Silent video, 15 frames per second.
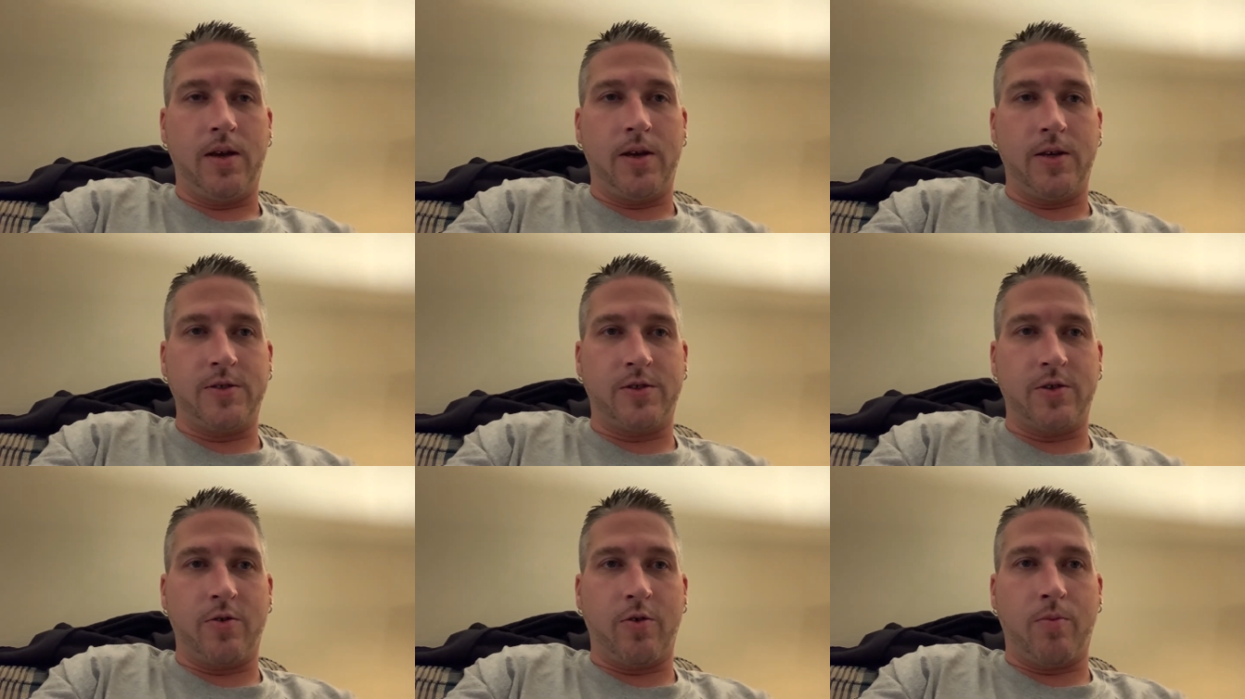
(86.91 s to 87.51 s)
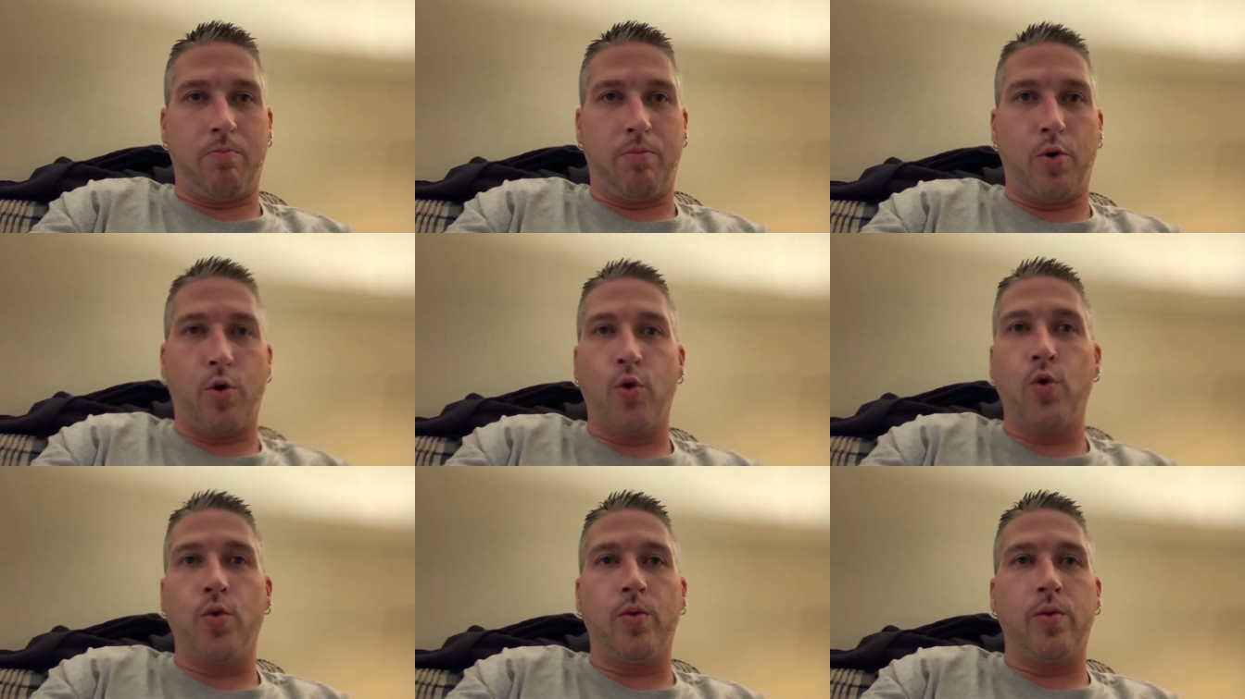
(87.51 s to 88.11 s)
Is there a
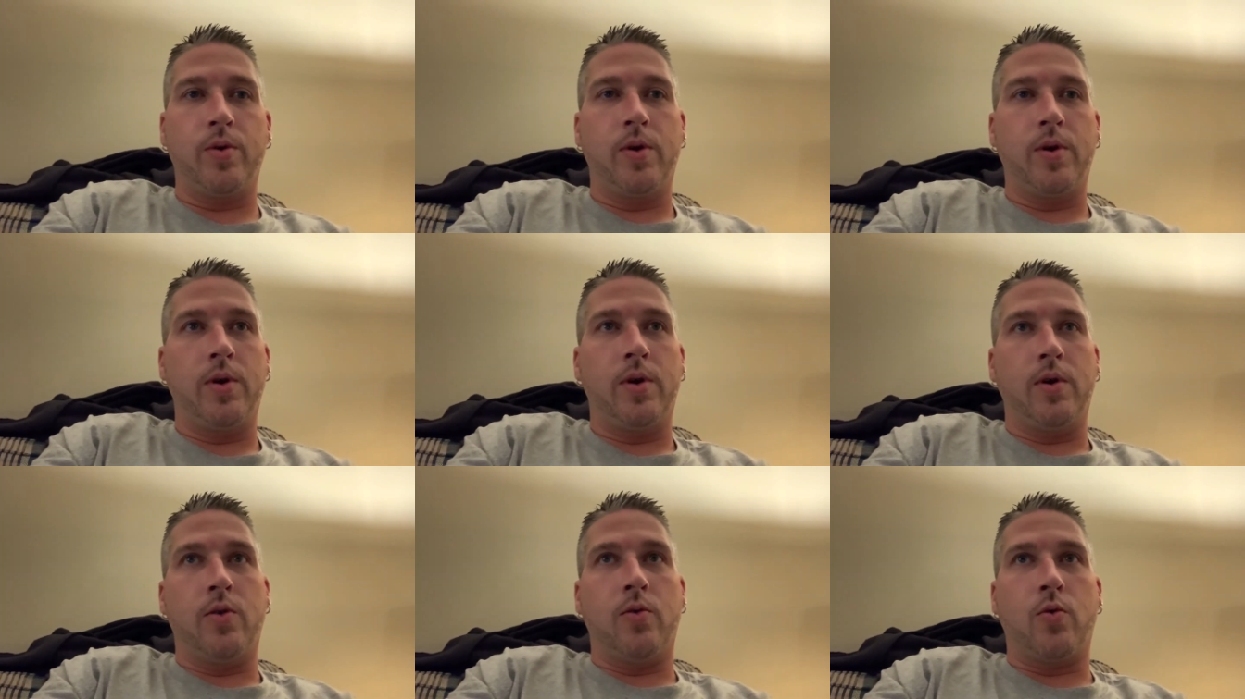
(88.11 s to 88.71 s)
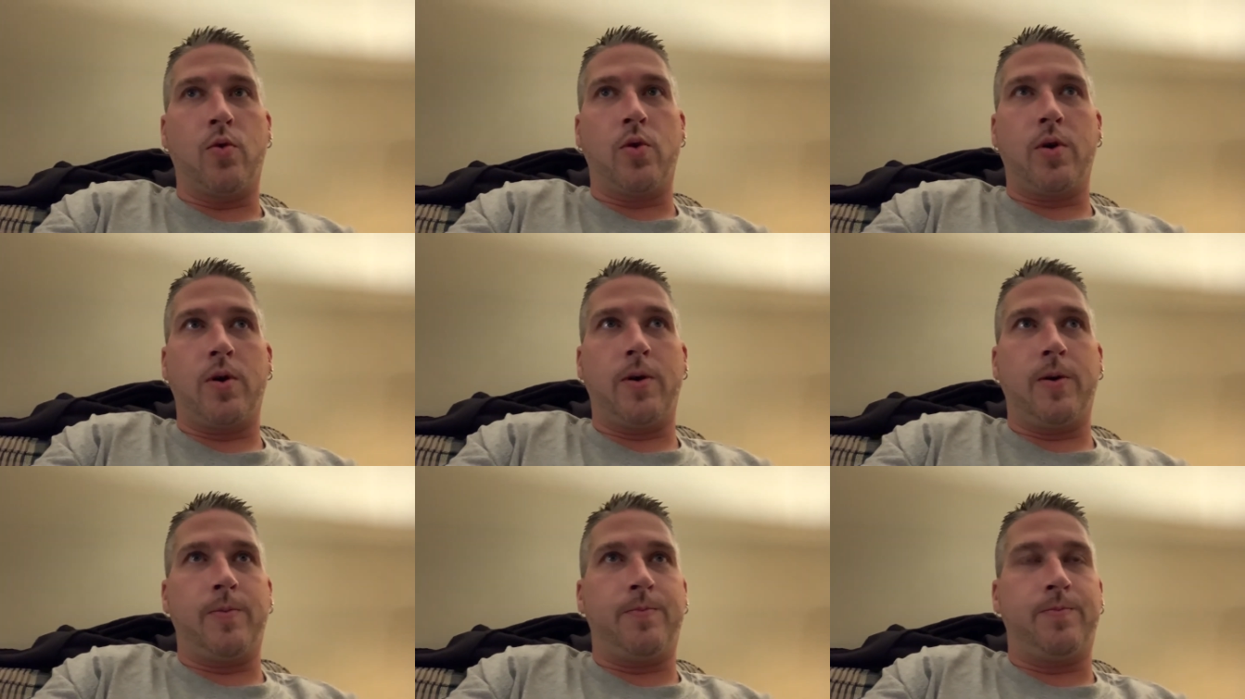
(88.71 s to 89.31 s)
bolt or
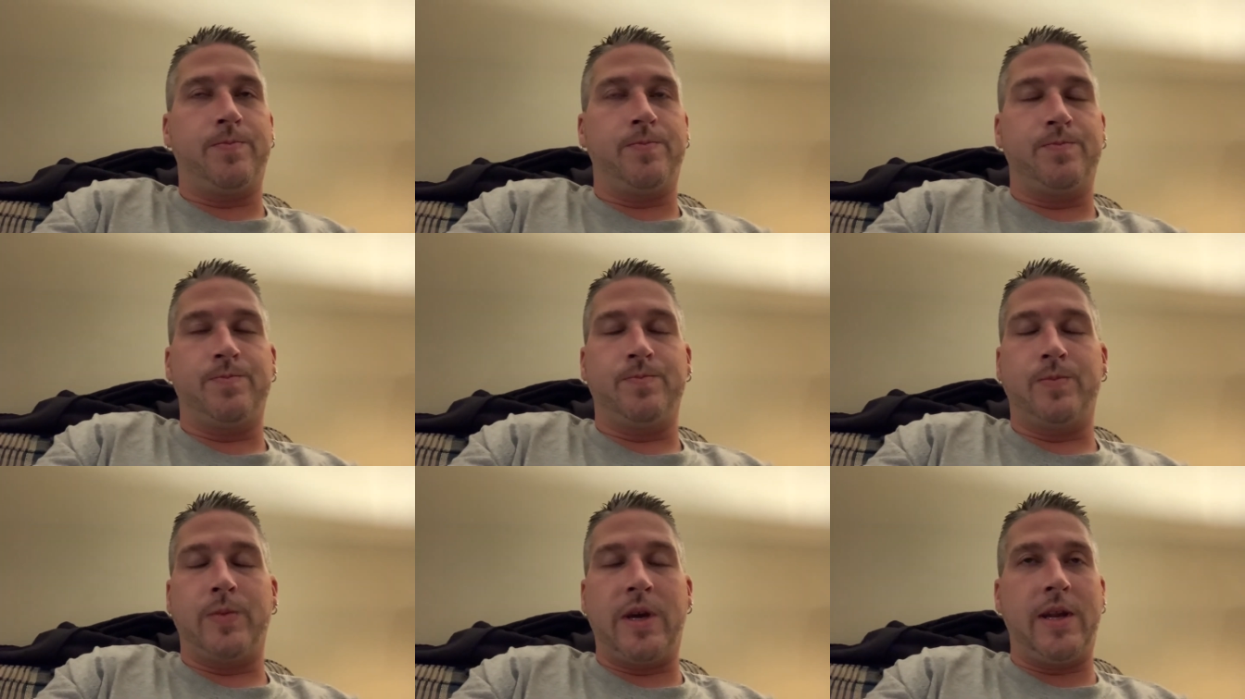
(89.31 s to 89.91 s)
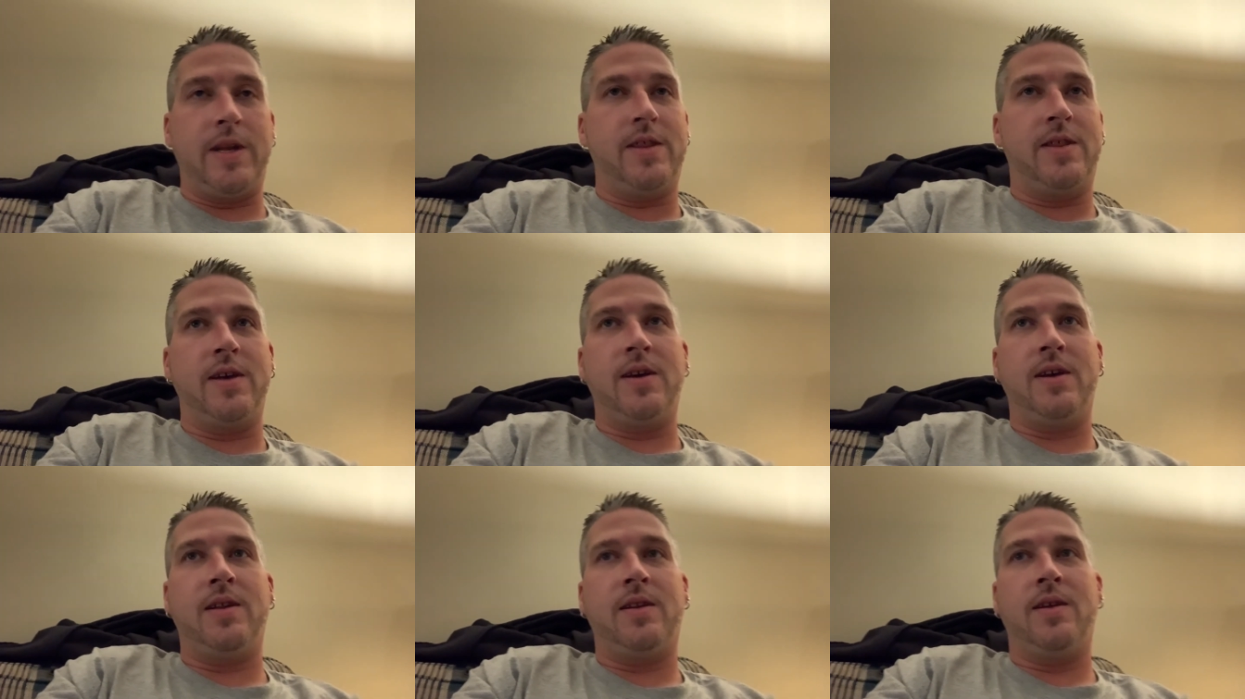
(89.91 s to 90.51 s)
a
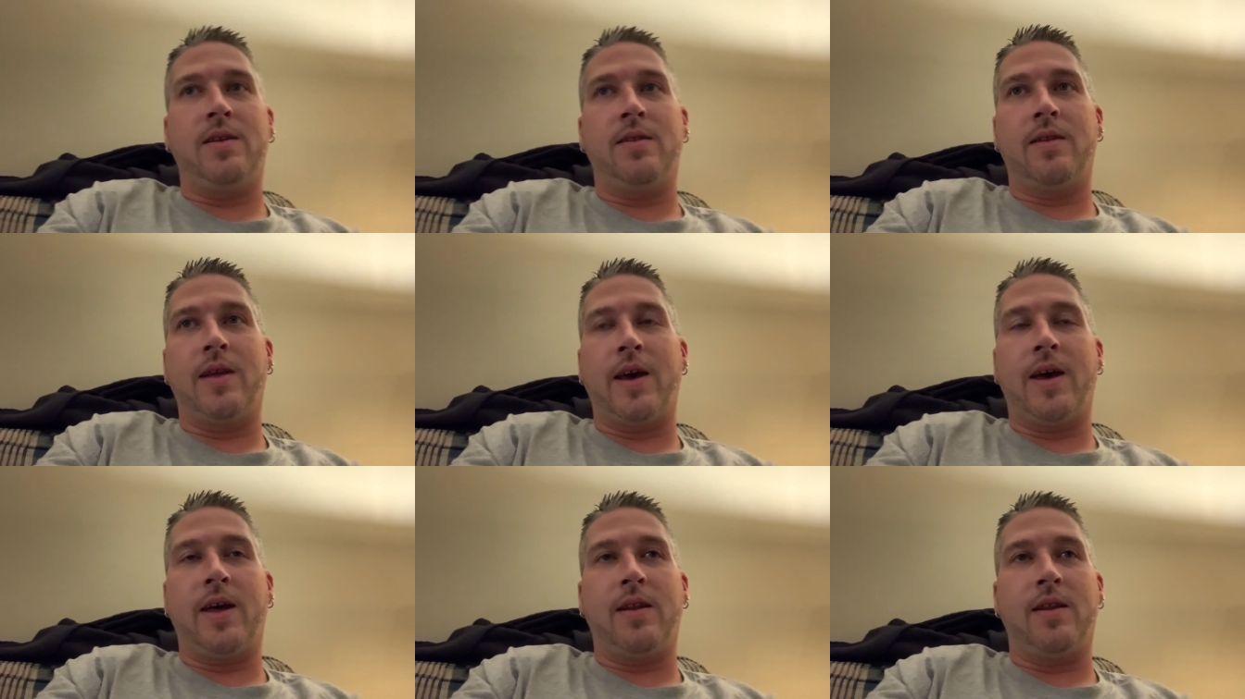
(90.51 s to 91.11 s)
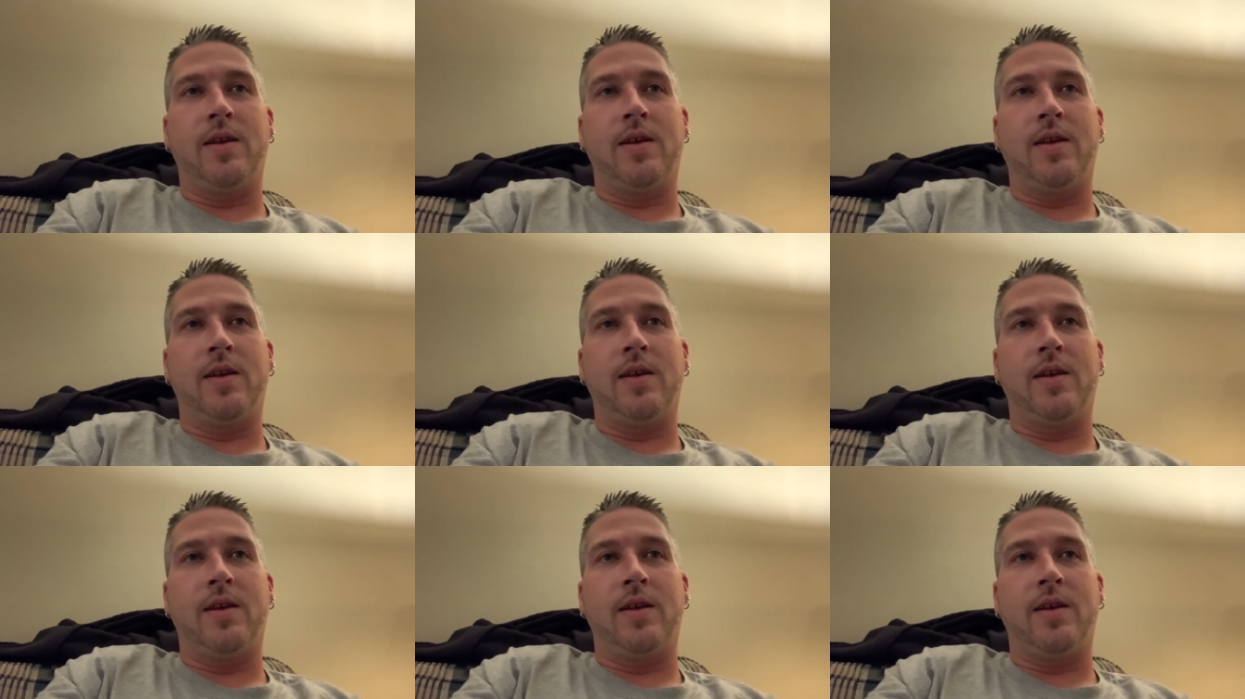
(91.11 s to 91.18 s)
anything that